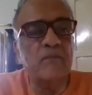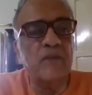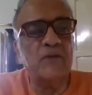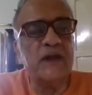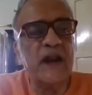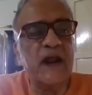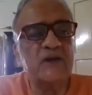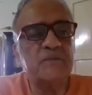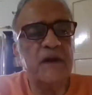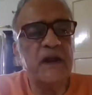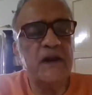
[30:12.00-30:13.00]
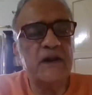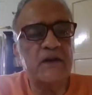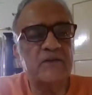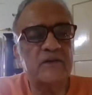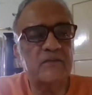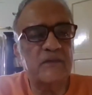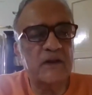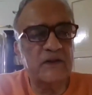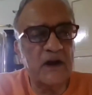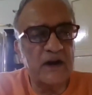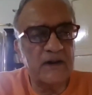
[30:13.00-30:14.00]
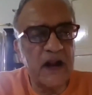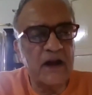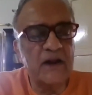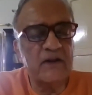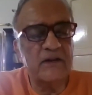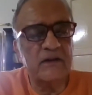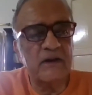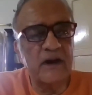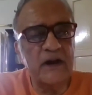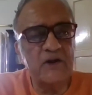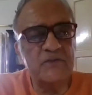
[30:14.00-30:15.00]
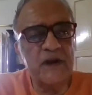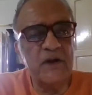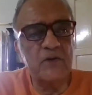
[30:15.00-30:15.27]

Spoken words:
Now there has been this, leads me